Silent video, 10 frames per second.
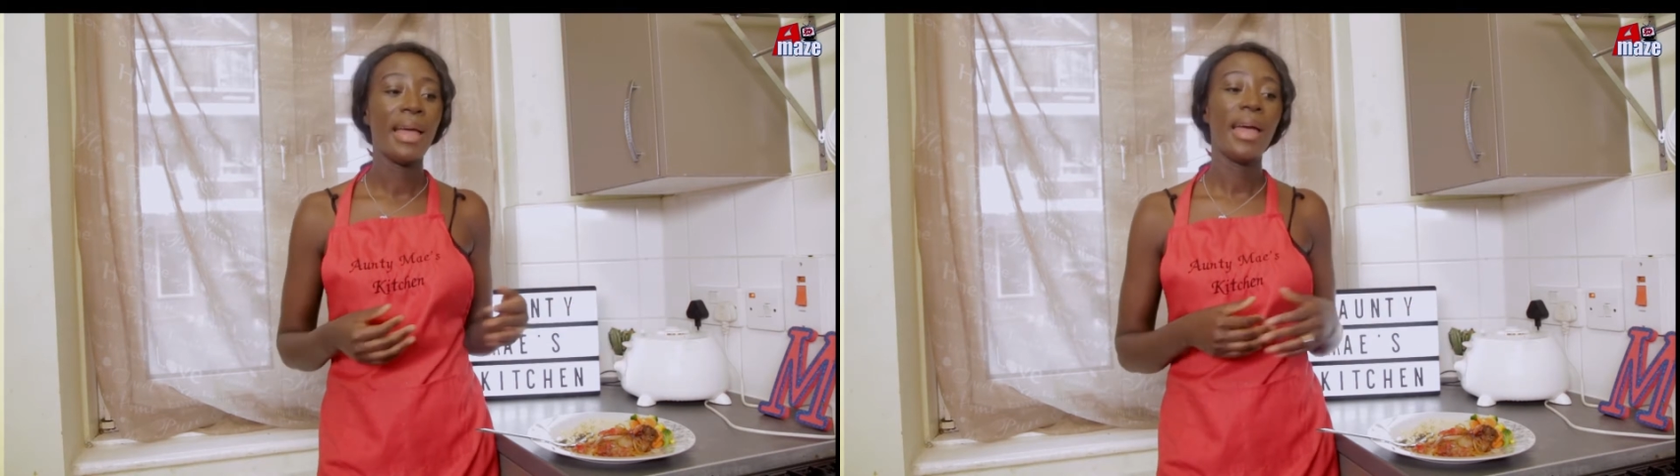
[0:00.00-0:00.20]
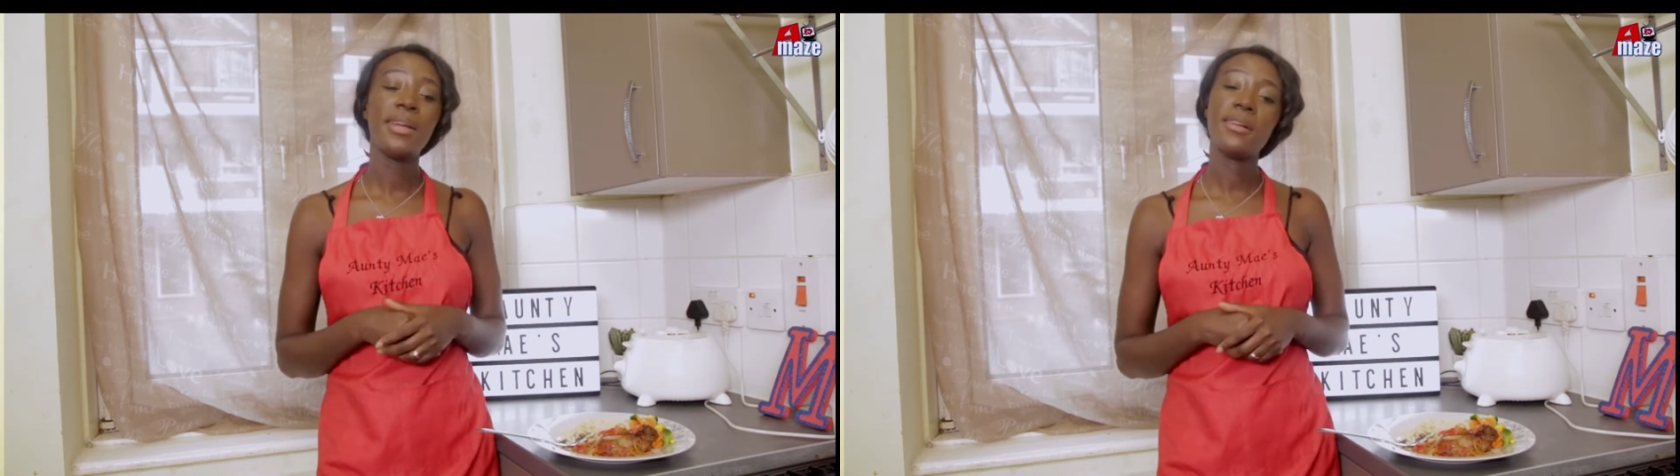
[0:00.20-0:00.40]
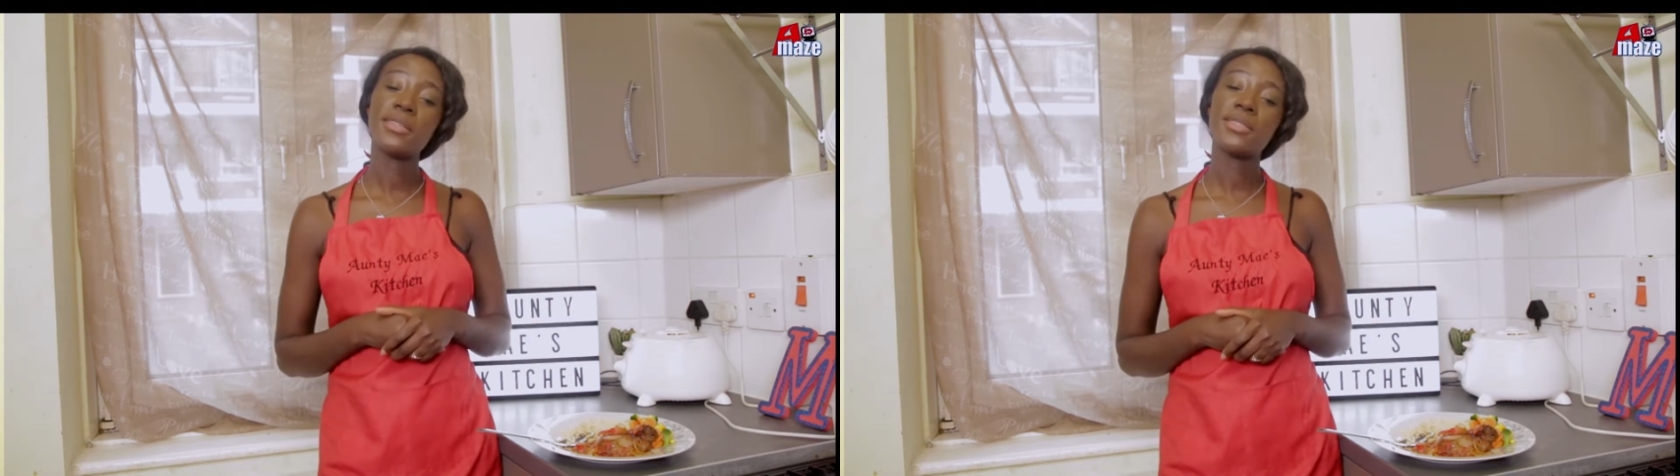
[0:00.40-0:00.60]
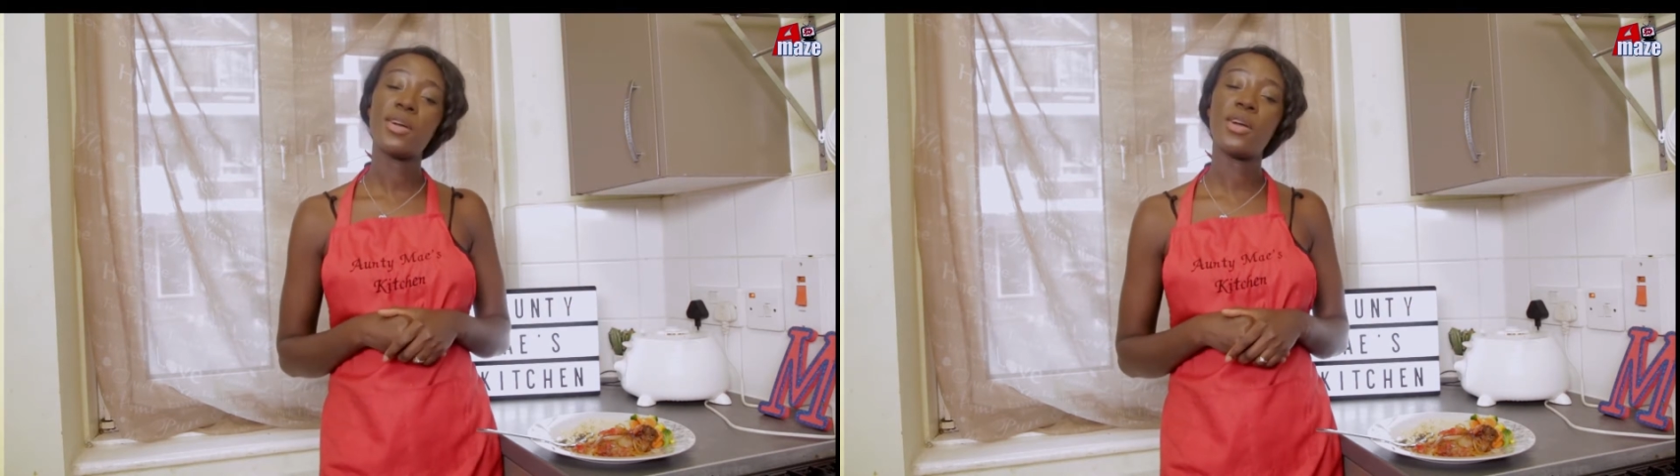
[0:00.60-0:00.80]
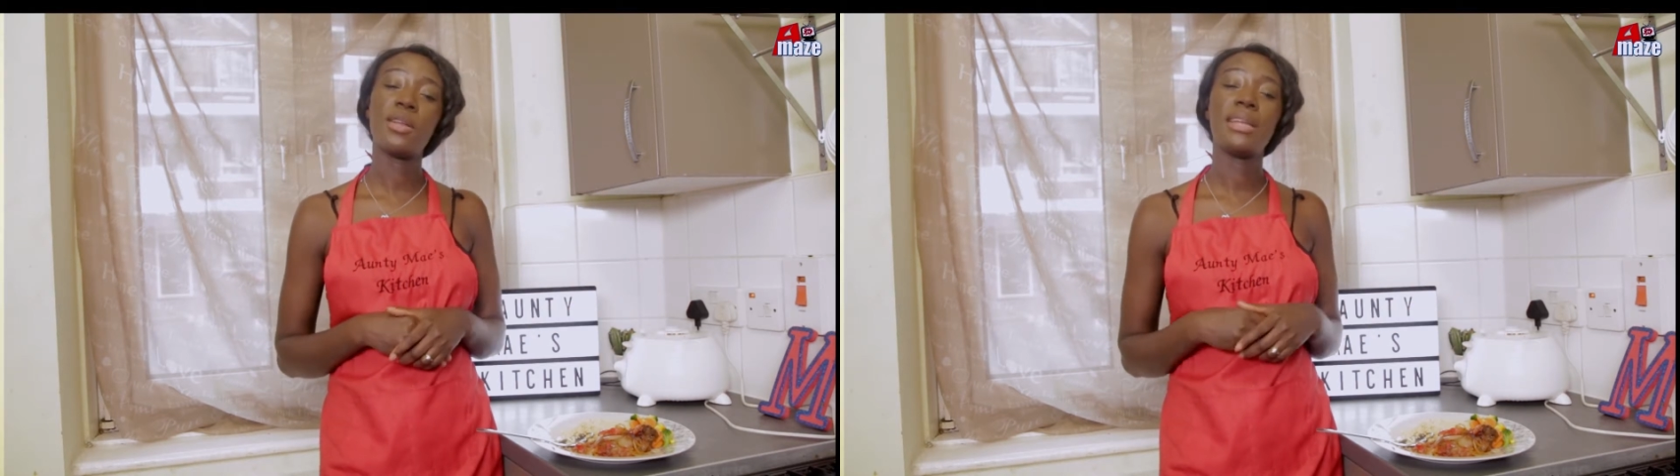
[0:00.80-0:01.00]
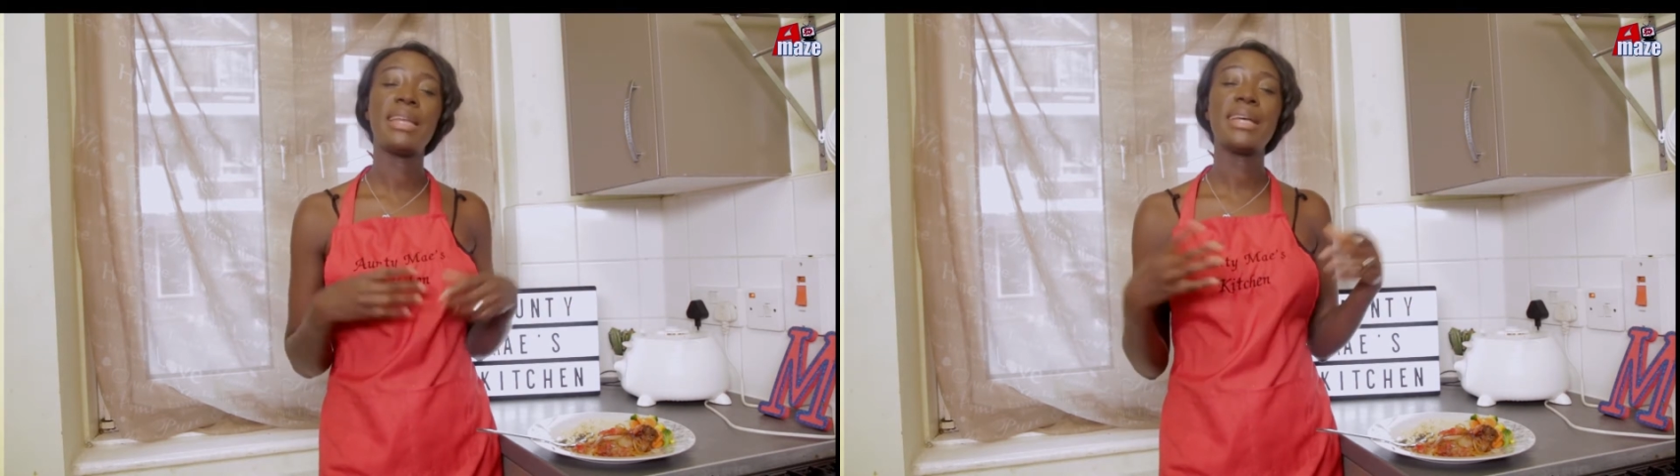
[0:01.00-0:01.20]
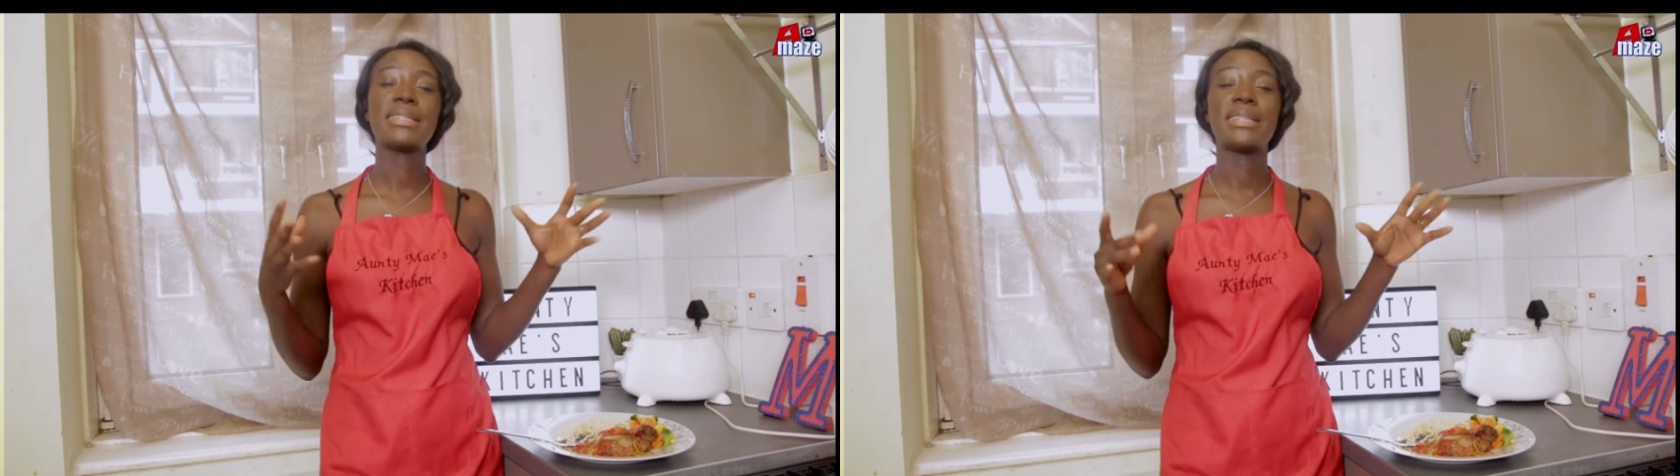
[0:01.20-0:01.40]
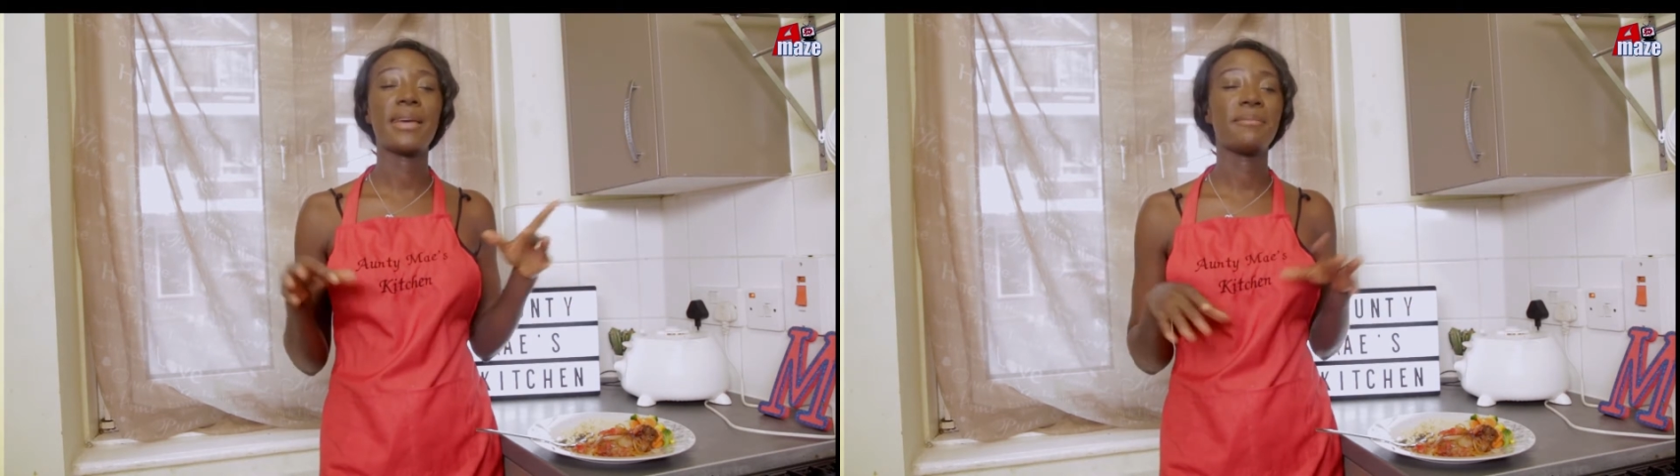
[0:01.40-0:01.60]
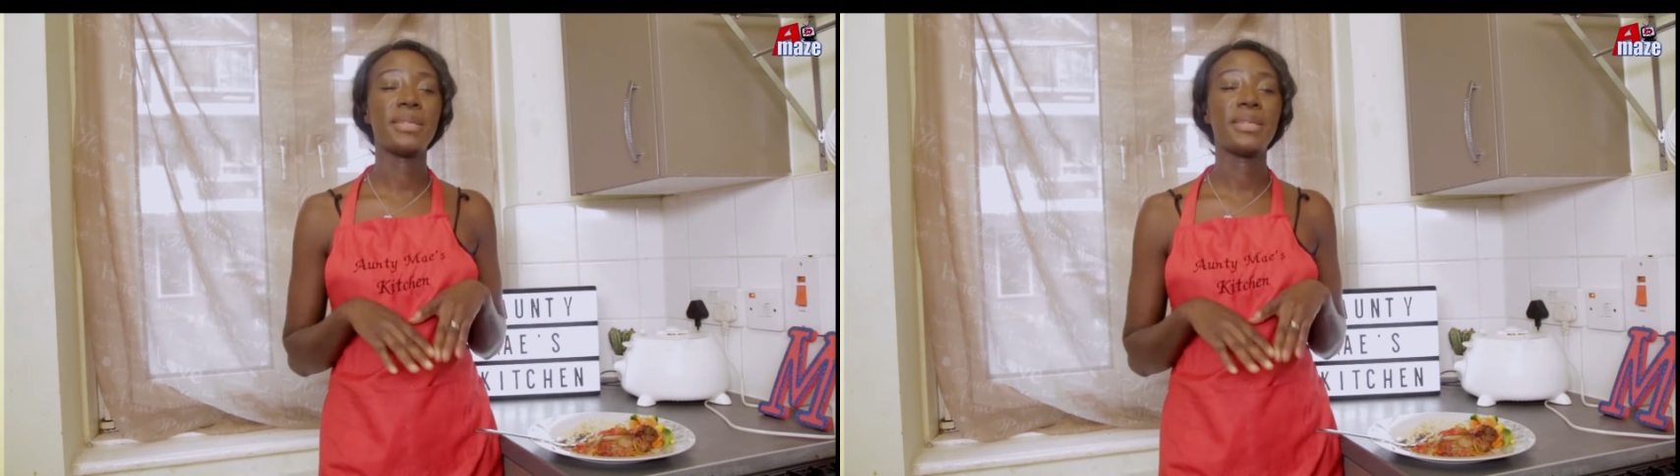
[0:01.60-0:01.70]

And also, let's get